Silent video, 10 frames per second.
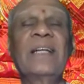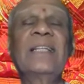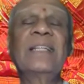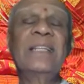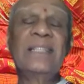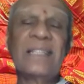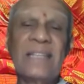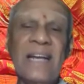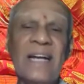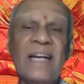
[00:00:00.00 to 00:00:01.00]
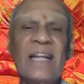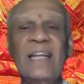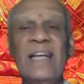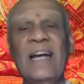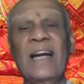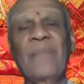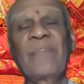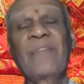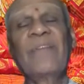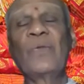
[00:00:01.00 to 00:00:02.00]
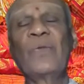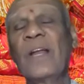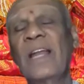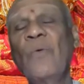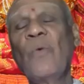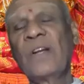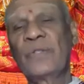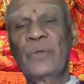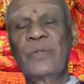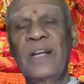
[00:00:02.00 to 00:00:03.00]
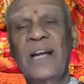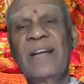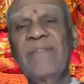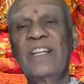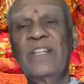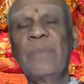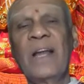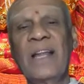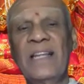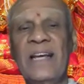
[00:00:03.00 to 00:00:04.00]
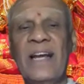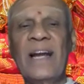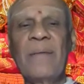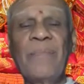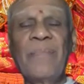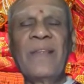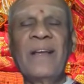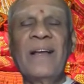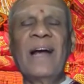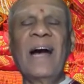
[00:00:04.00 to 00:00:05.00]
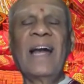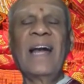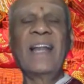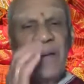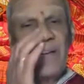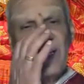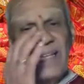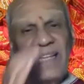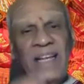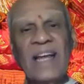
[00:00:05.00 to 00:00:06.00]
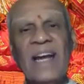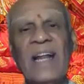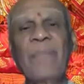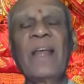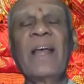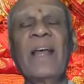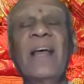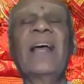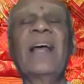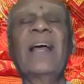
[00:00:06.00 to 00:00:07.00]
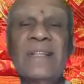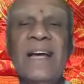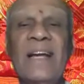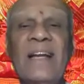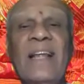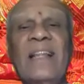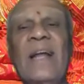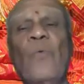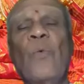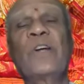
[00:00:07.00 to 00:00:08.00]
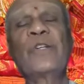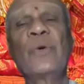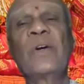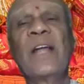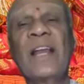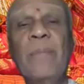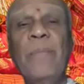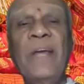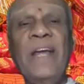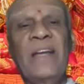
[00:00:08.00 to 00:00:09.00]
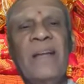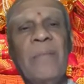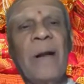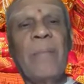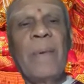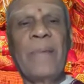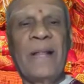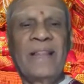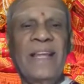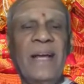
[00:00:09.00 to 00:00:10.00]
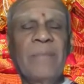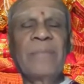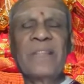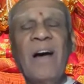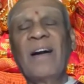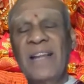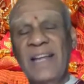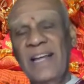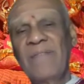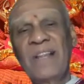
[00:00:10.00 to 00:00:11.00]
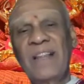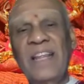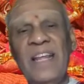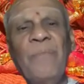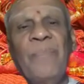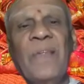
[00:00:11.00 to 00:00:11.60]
This is the second adhikaranam with only 1 sutra, a very small adhikaranam. And in the previous adhikaranam, it was said that one should repeat Brahma Pratyayam, thought here, vritti.